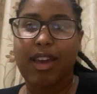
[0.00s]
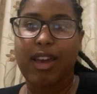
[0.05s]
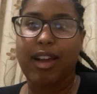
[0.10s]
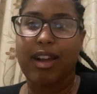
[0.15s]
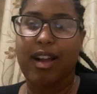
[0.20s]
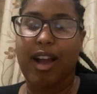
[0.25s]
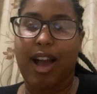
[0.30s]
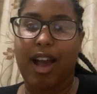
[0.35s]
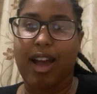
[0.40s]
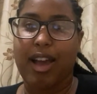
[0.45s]

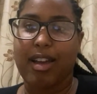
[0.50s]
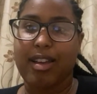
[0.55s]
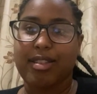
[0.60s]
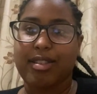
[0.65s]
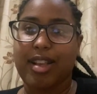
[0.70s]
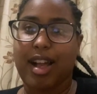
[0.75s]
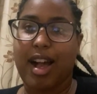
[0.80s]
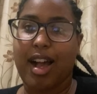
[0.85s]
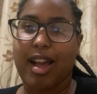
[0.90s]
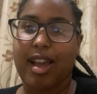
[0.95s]
Guys,
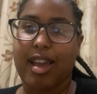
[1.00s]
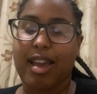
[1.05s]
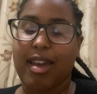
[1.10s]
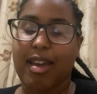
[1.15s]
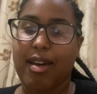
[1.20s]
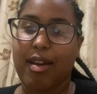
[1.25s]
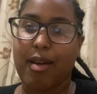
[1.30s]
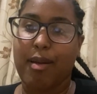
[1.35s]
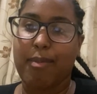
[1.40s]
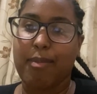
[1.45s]
I
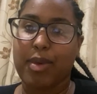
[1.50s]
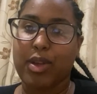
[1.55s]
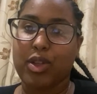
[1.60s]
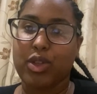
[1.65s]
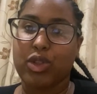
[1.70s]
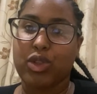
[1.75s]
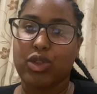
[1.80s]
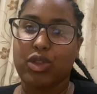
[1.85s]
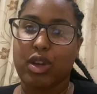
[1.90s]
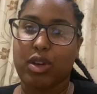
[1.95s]
am
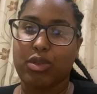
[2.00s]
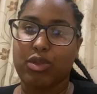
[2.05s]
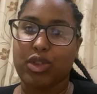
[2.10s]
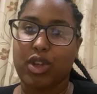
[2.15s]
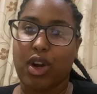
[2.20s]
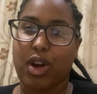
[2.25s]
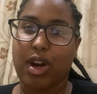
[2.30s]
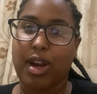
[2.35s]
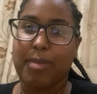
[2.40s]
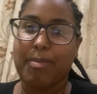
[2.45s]
so sorry.